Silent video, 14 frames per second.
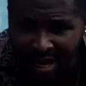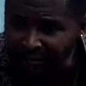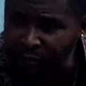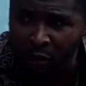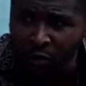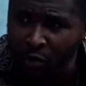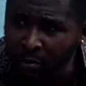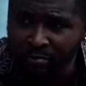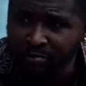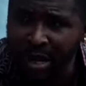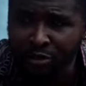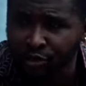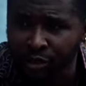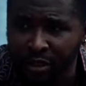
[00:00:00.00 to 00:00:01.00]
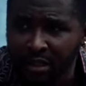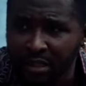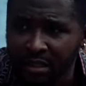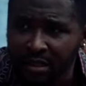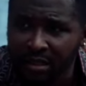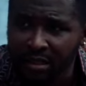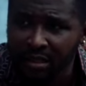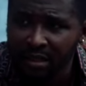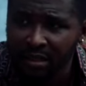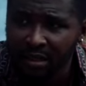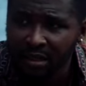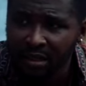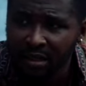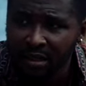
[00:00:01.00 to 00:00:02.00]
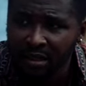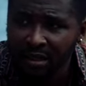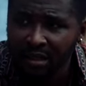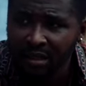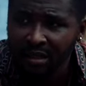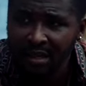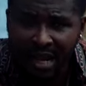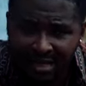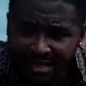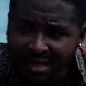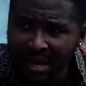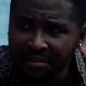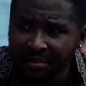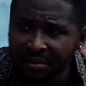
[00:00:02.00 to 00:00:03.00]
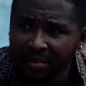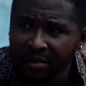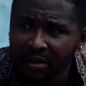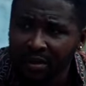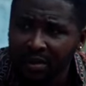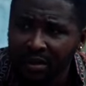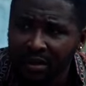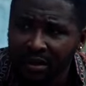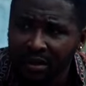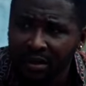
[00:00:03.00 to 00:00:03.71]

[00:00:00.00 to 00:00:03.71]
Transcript: They just have common boundary. They are the same.